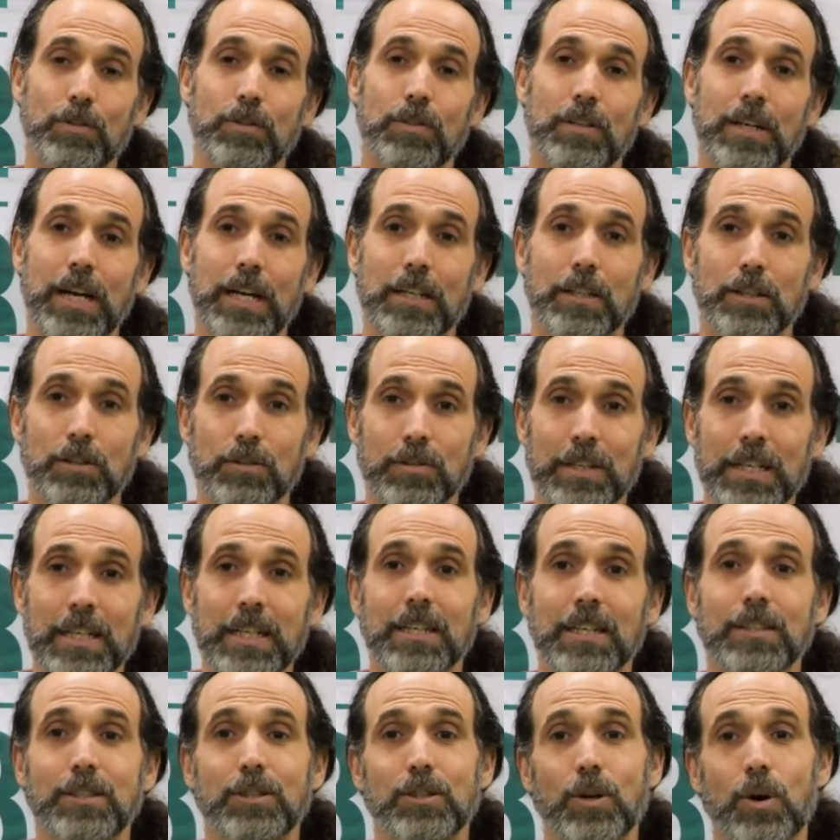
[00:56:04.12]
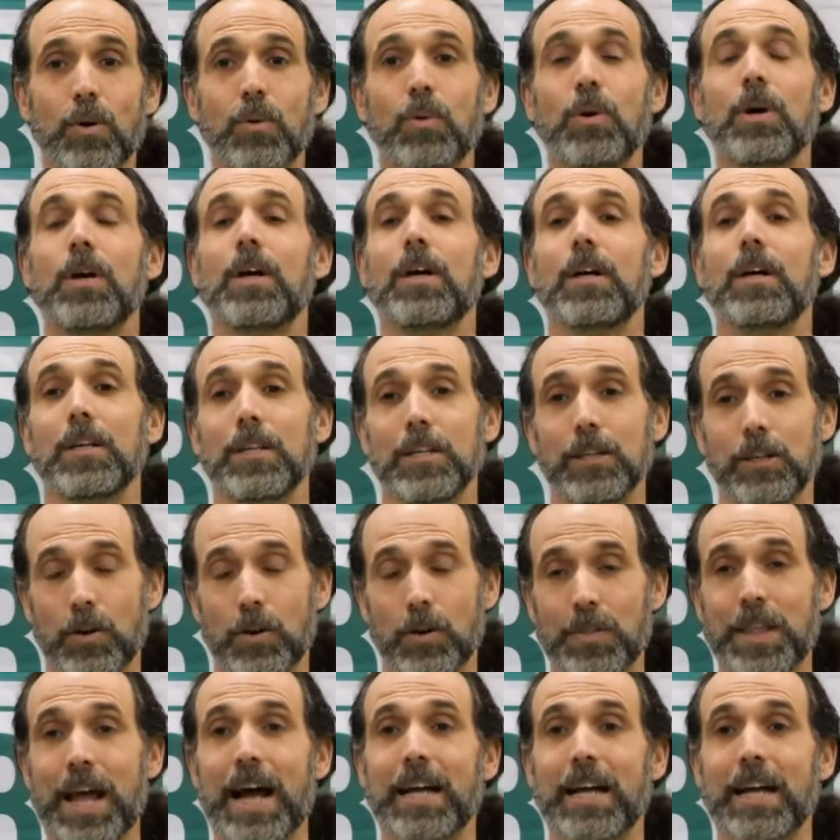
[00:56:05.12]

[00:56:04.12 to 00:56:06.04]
river and creek. And so, you know,